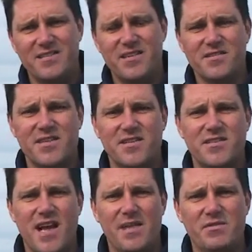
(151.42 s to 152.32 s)
till such
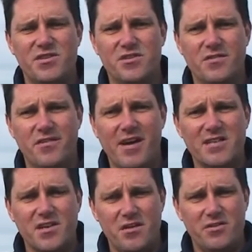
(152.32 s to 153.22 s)
time as you
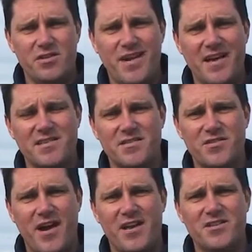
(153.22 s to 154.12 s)
execute your exit
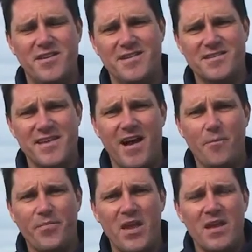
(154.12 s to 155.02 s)
strategy and sell.
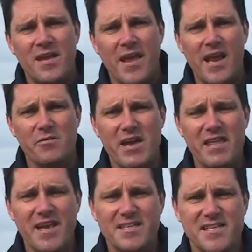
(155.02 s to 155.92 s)

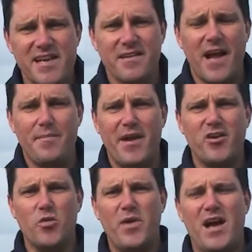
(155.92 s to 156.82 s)
Anyway, that's it. I'm
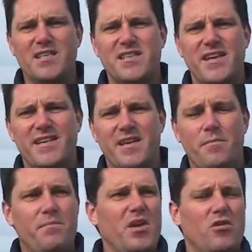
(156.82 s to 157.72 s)
Michael
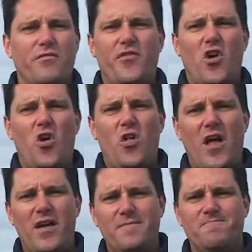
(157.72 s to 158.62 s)
Poczynek. Beautiful
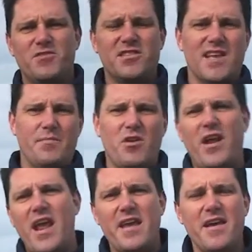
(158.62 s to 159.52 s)
summer
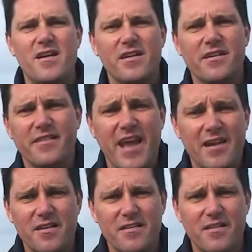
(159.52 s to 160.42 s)
day here in the
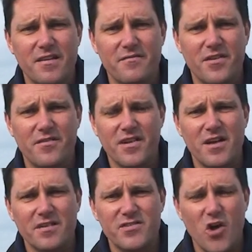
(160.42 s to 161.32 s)
end of
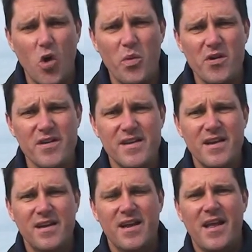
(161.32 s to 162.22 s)
October,
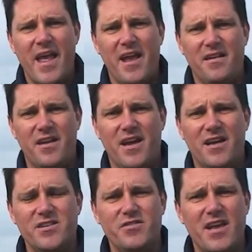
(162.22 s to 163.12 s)

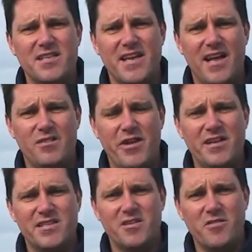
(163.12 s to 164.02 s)
and 2 days to
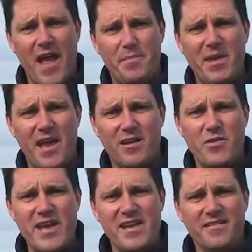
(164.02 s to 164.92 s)
Halloween. So happy
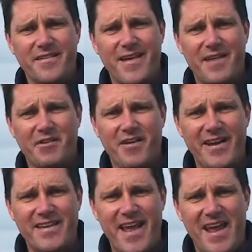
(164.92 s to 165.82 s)
Halloween. Have a
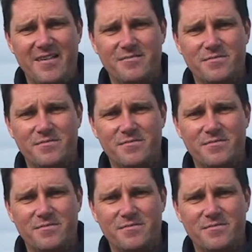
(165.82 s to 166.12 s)
great day.